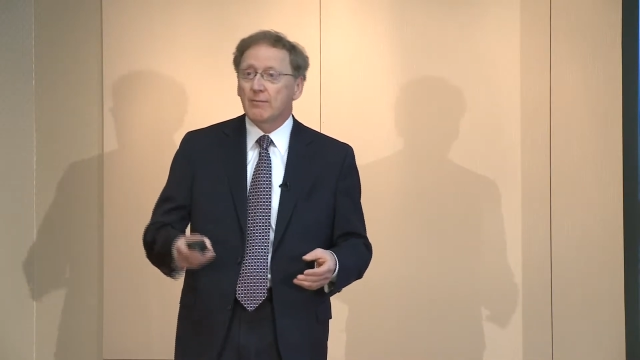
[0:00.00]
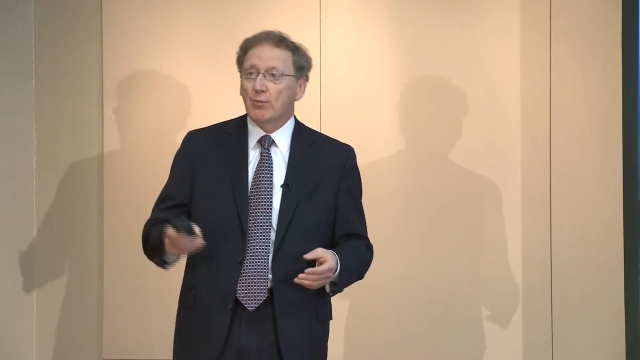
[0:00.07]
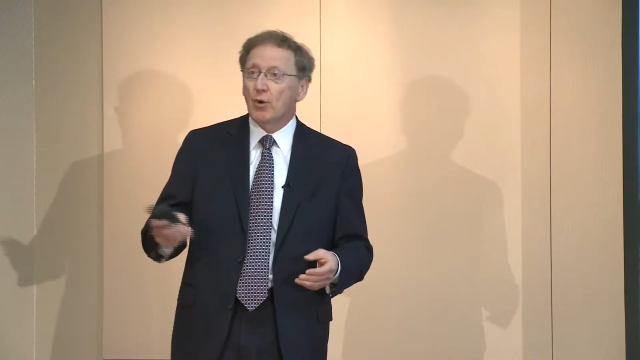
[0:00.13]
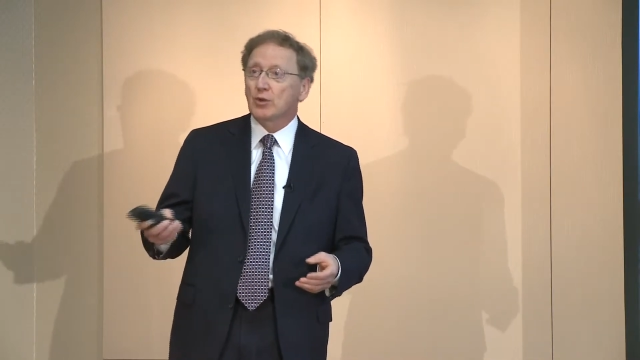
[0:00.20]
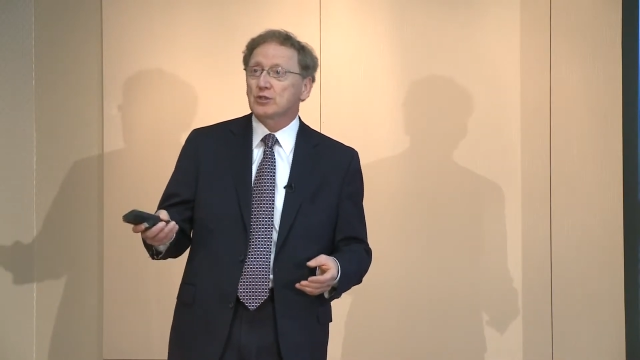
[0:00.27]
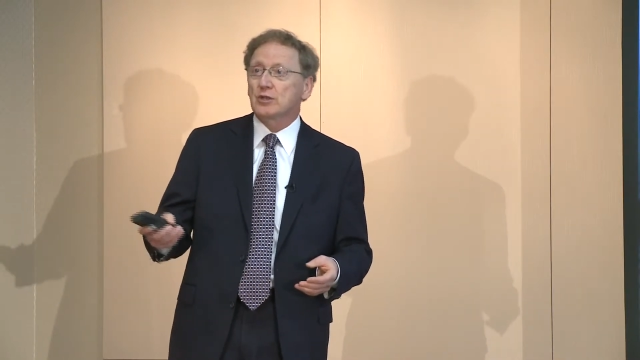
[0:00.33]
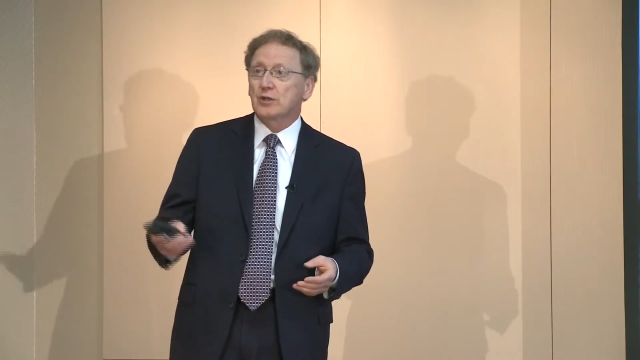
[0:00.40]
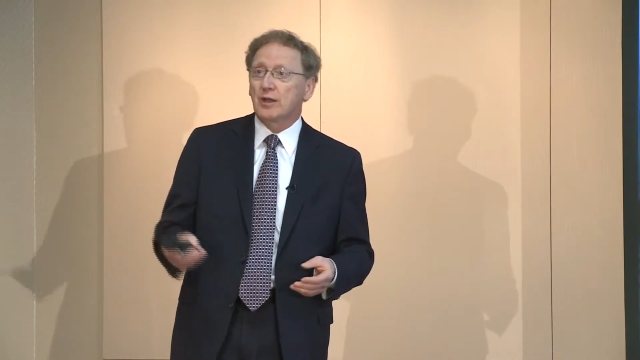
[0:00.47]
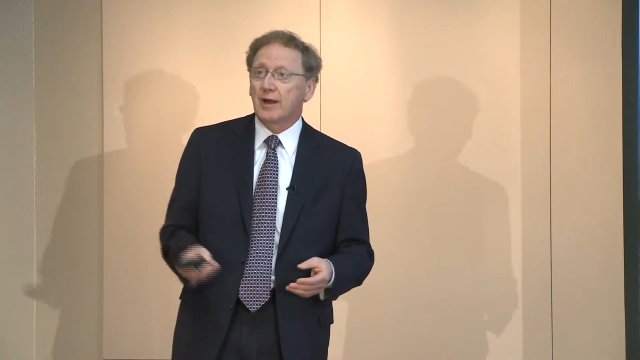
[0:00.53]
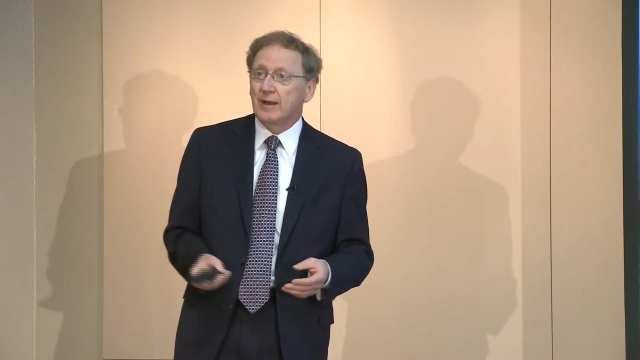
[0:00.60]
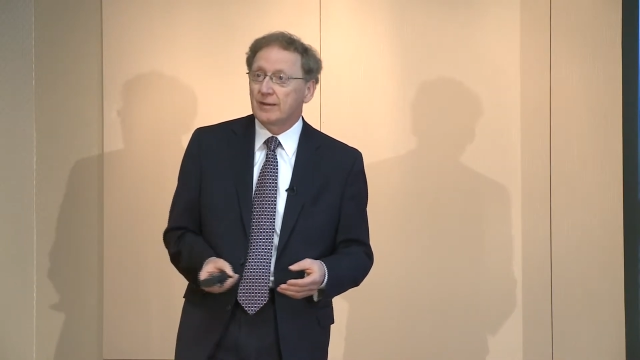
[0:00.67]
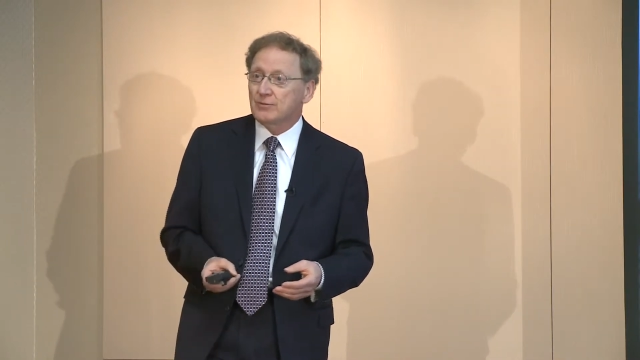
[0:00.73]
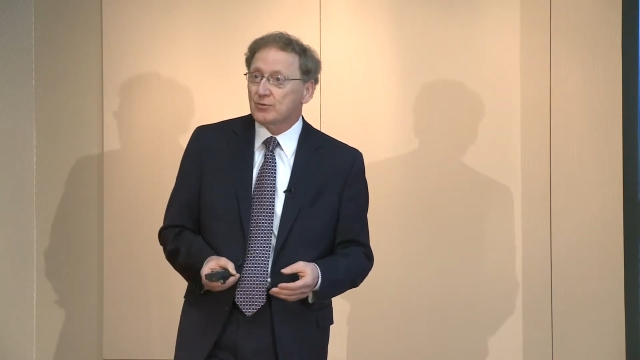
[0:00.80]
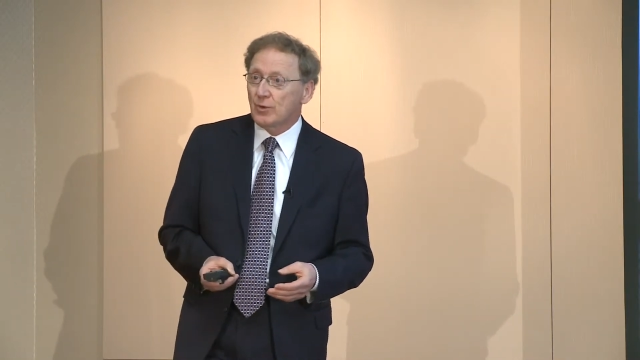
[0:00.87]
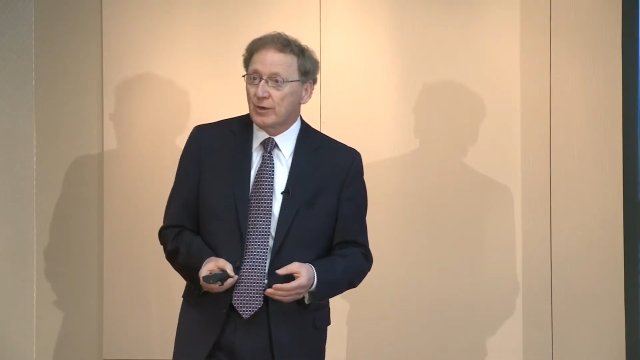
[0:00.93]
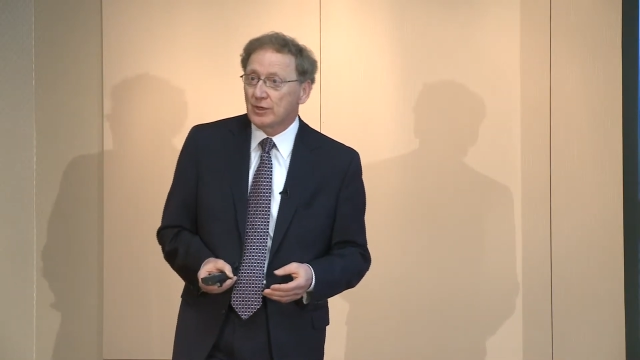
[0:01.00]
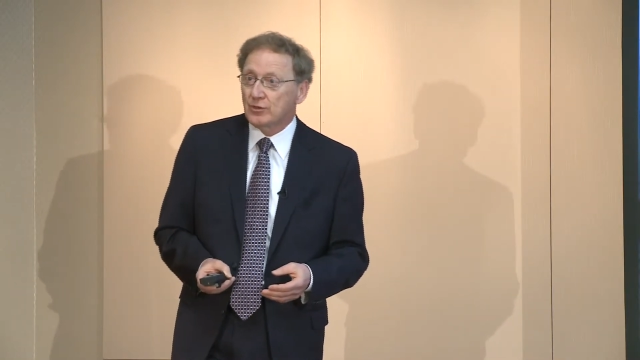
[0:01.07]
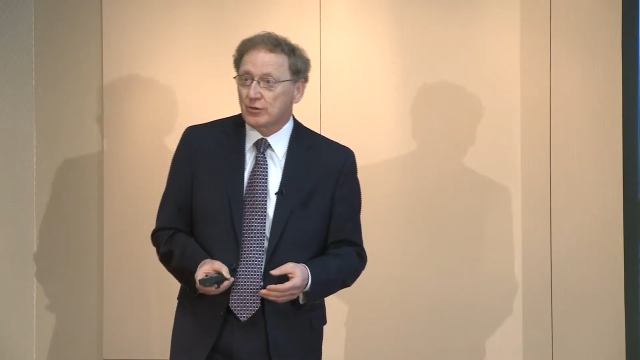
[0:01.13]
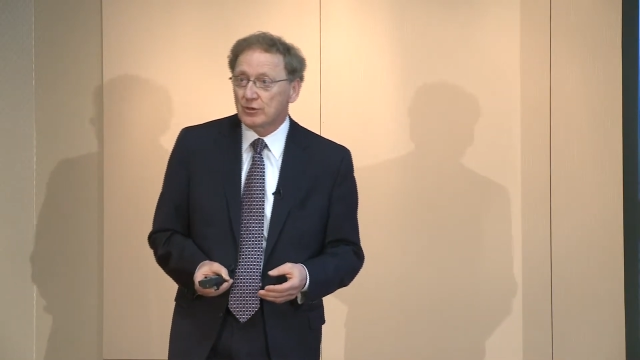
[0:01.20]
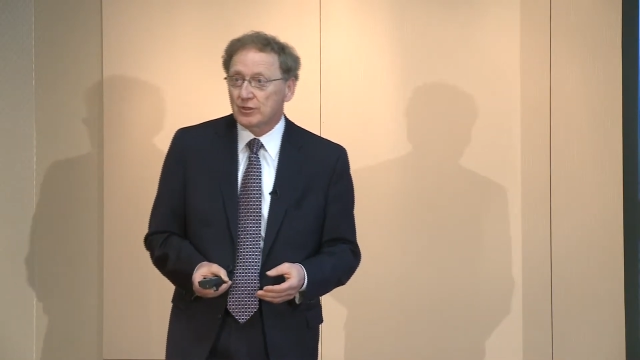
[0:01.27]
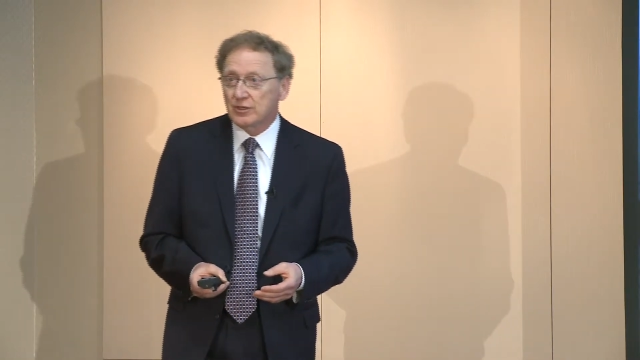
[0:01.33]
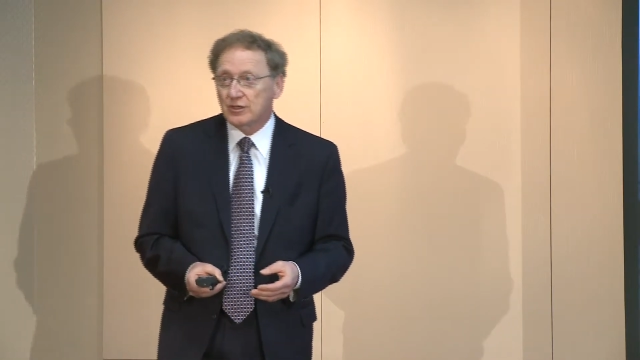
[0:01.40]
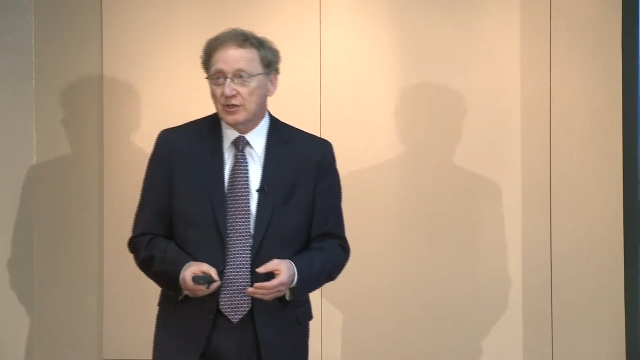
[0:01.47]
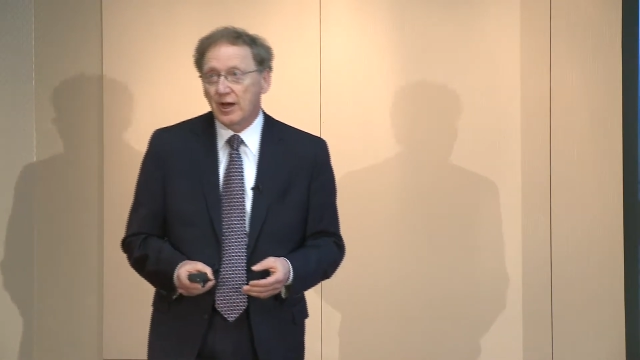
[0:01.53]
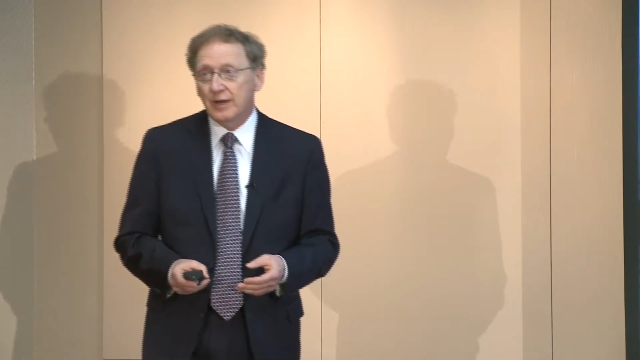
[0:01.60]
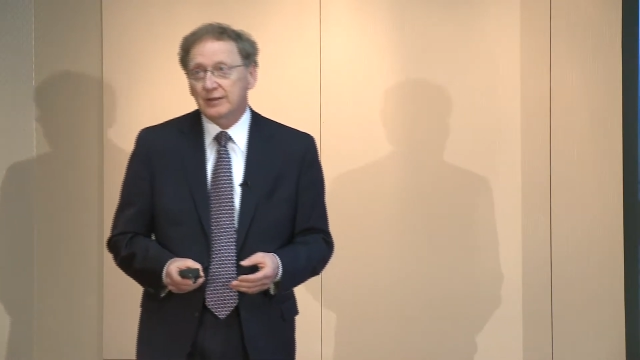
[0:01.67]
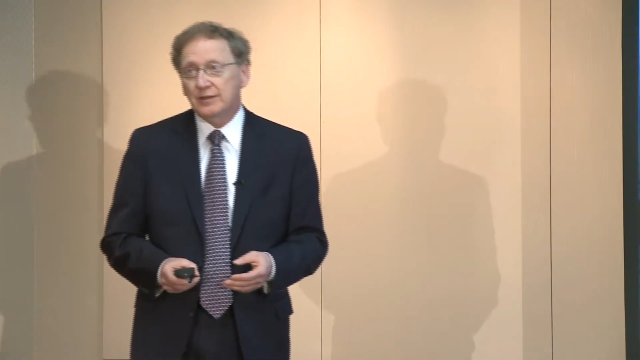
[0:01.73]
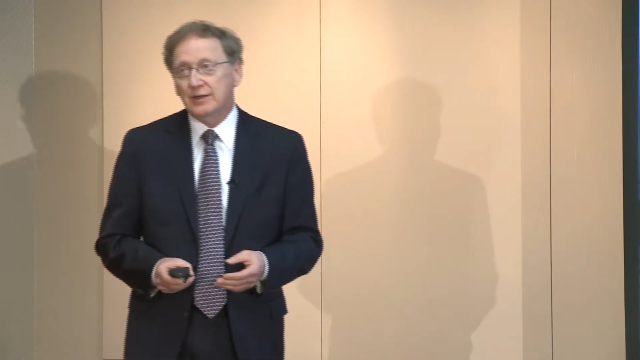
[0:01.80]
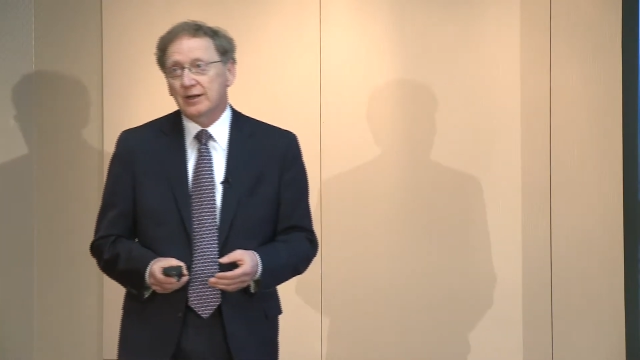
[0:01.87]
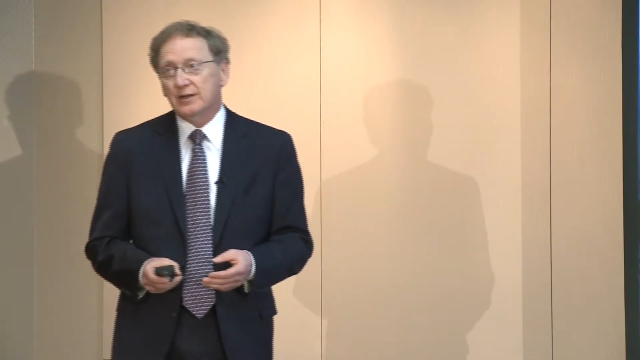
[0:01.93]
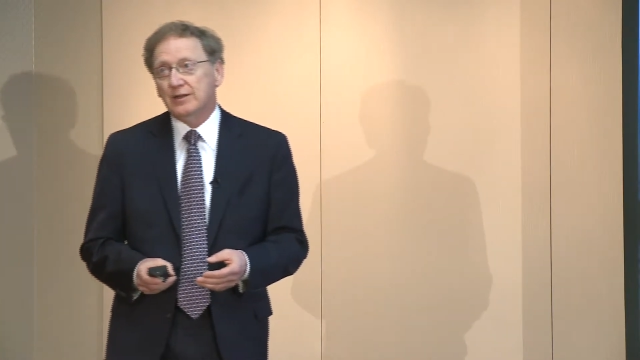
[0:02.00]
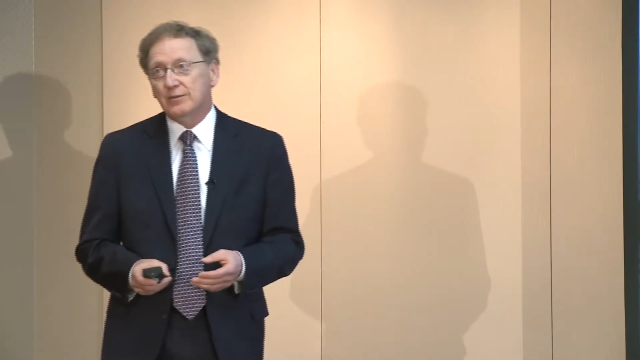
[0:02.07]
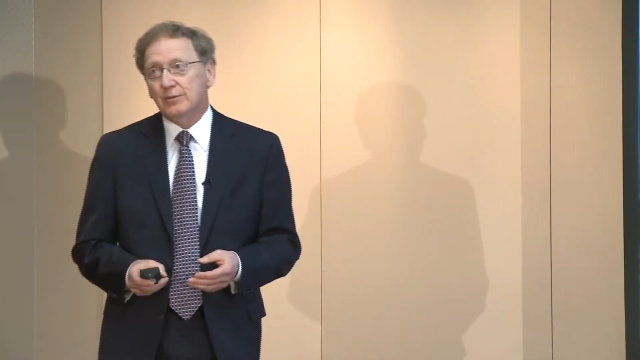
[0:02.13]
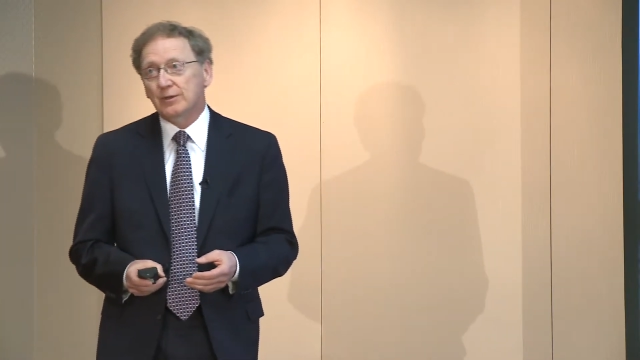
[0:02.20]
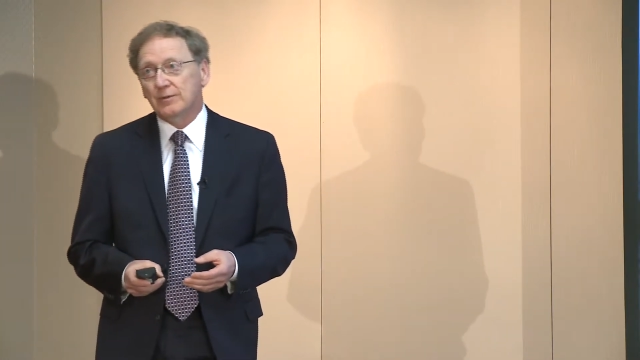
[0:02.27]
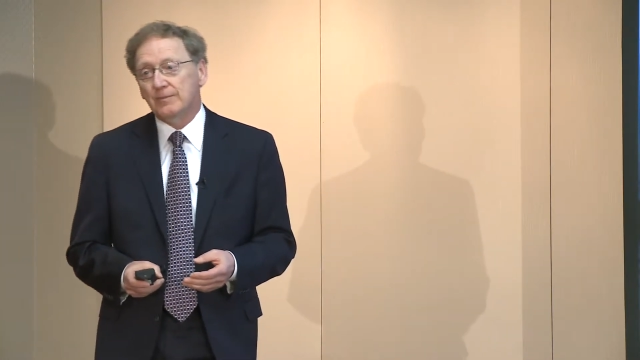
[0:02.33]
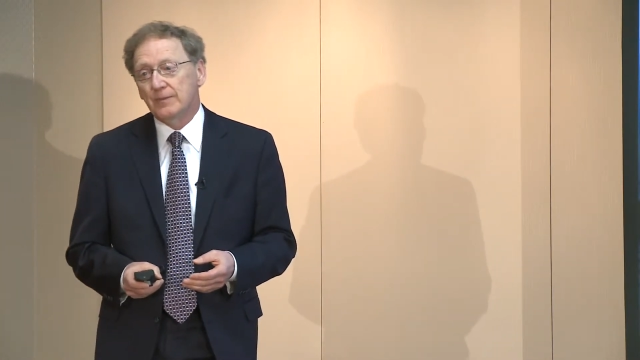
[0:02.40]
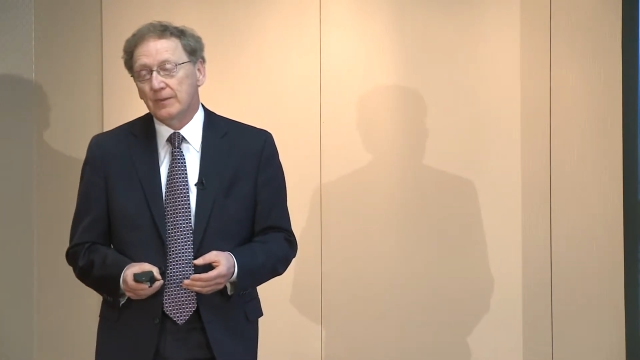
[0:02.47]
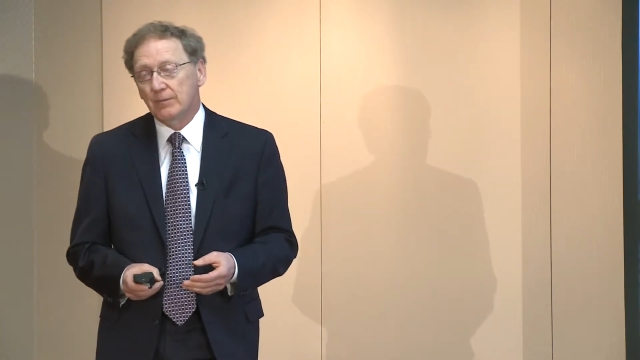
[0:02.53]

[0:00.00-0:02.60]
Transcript: personal items where interest is not deductible,